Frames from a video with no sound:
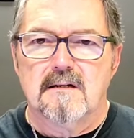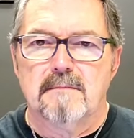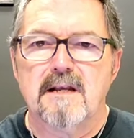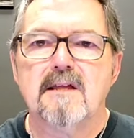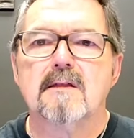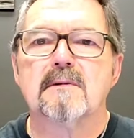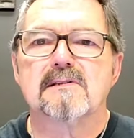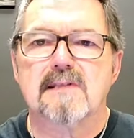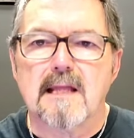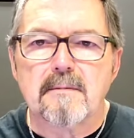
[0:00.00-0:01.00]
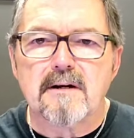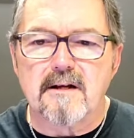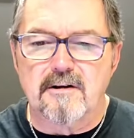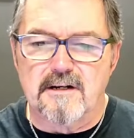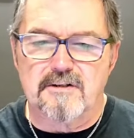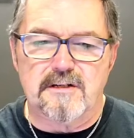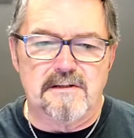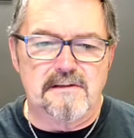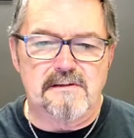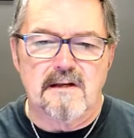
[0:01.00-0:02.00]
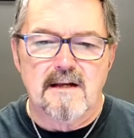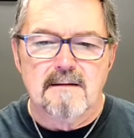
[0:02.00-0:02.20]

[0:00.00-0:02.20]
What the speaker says: Many of them are celebrity Christians.